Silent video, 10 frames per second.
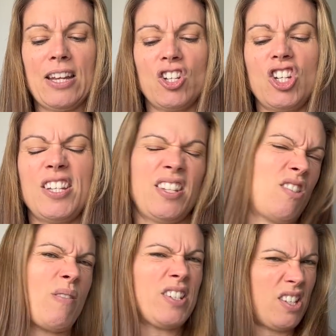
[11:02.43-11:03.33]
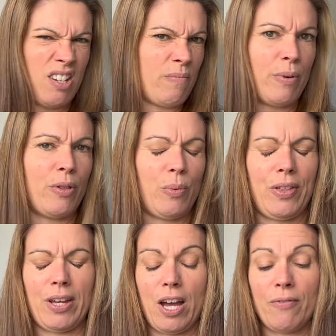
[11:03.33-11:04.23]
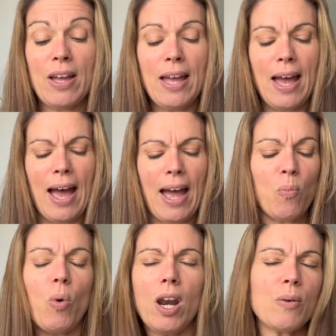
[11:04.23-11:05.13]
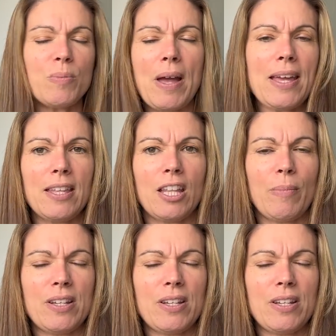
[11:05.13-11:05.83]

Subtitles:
And she said, oh, I just don't bother with the cuff. And while I was making them,